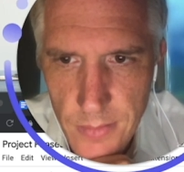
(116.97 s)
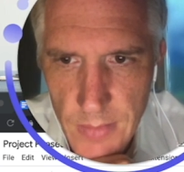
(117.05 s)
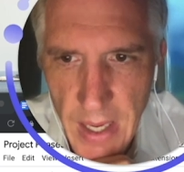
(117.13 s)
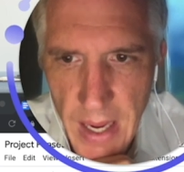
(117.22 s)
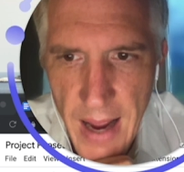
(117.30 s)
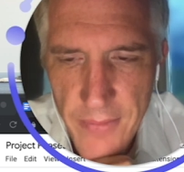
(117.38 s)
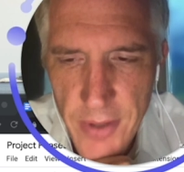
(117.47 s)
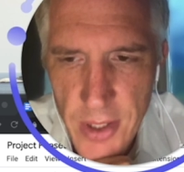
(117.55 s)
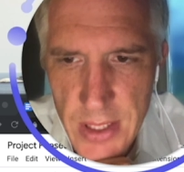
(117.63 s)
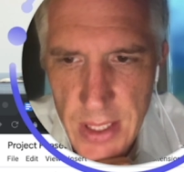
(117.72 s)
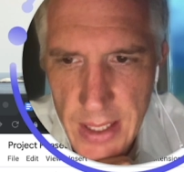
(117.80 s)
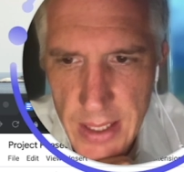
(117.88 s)
After you
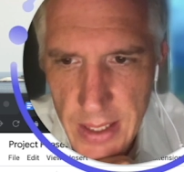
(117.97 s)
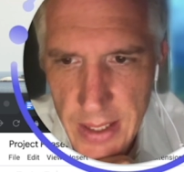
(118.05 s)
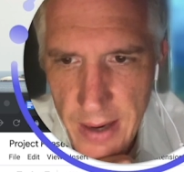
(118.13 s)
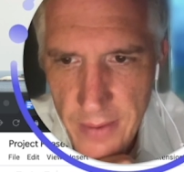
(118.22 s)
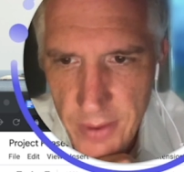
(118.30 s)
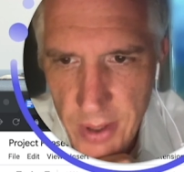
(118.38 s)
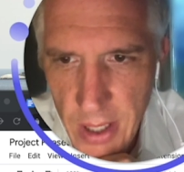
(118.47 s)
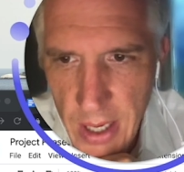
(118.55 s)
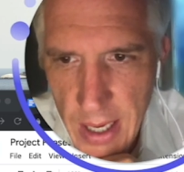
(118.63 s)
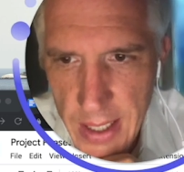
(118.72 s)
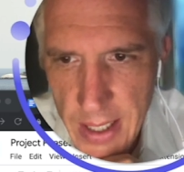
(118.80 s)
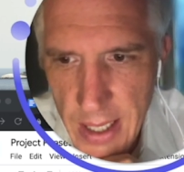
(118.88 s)
select endeavor,
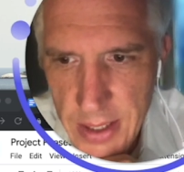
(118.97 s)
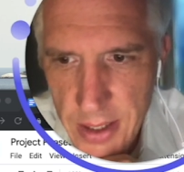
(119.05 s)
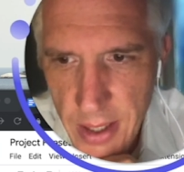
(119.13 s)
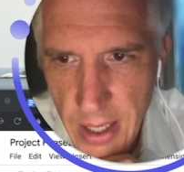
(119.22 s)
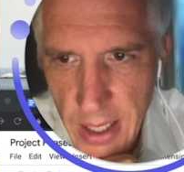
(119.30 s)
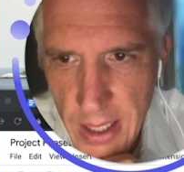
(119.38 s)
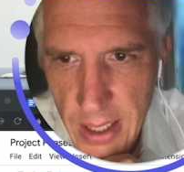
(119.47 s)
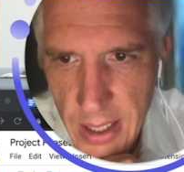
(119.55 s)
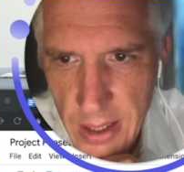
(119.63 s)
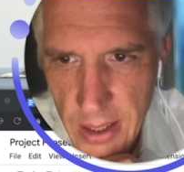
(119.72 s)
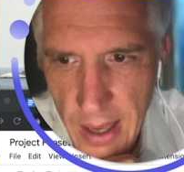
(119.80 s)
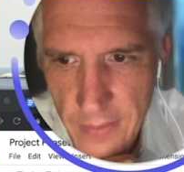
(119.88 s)
yesterday in
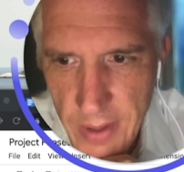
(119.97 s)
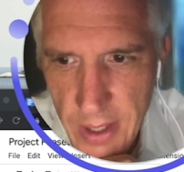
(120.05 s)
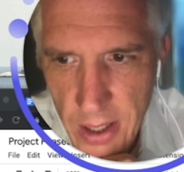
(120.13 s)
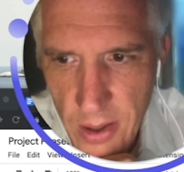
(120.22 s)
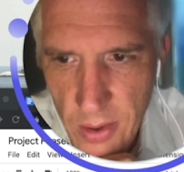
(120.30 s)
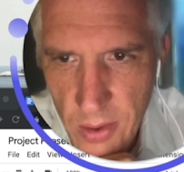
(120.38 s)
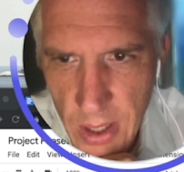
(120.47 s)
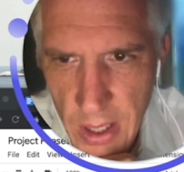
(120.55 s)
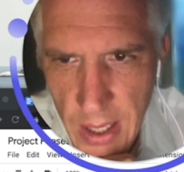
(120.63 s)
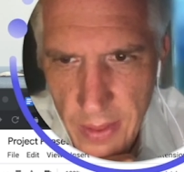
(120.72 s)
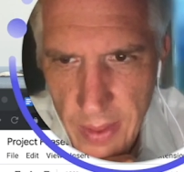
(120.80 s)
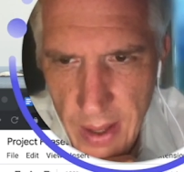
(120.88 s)
the live video,
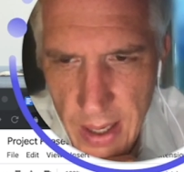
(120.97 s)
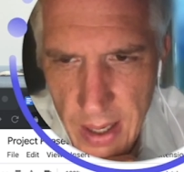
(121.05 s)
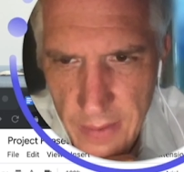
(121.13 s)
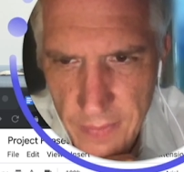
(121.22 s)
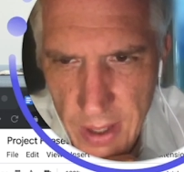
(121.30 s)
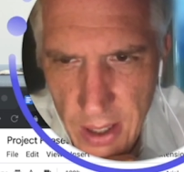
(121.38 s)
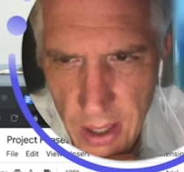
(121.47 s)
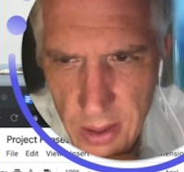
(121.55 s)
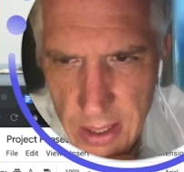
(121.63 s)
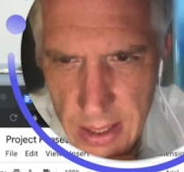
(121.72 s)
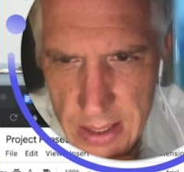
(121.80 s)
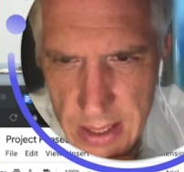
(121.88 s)
then I figured
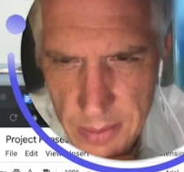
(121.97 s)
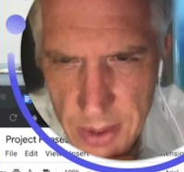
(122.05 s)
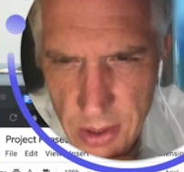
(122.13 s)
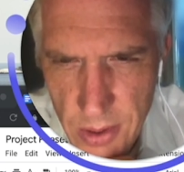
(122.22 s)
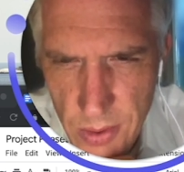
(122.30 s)
out that step two